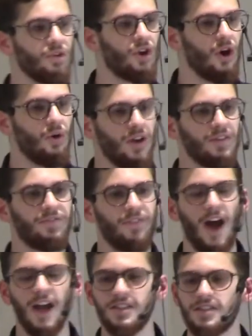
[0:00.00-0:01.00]
go and
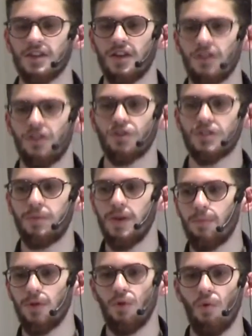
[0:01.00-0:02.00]
fight those
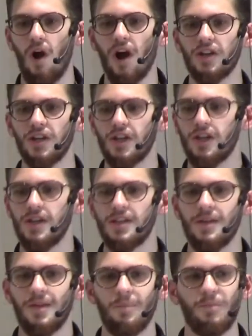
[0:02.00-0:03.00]
people who are
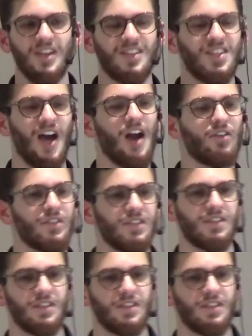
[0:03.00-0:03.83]
being tyrants